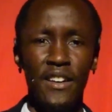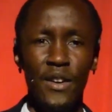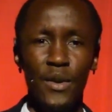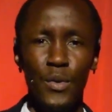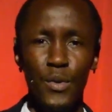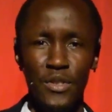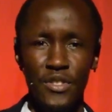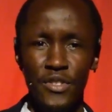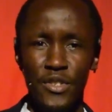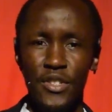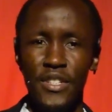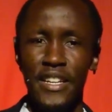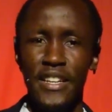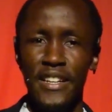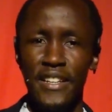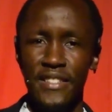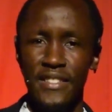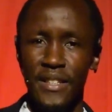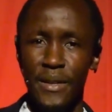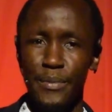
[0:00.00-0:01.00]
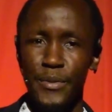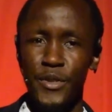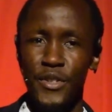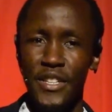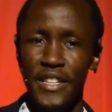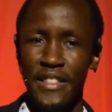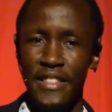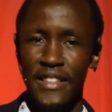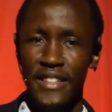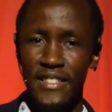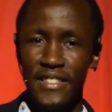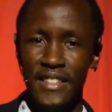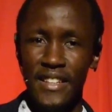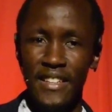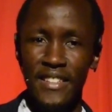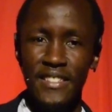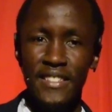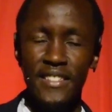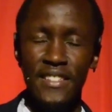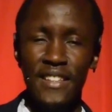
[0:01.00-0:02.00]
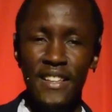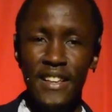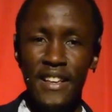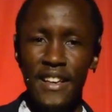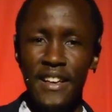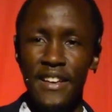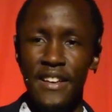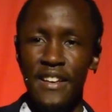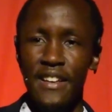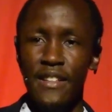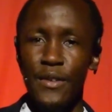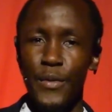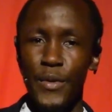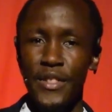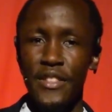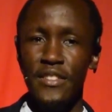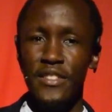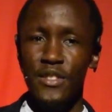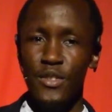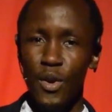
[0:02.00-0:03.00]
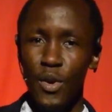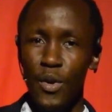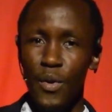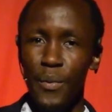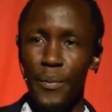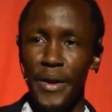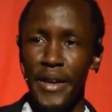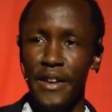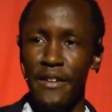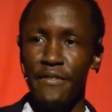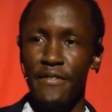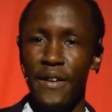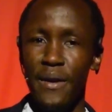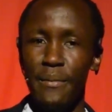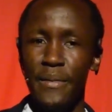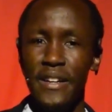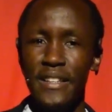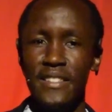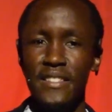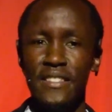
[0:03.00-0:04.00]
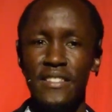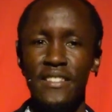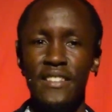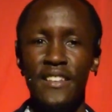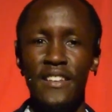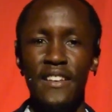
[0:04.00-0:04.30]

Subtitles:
was not an exception in this case, with so many farmers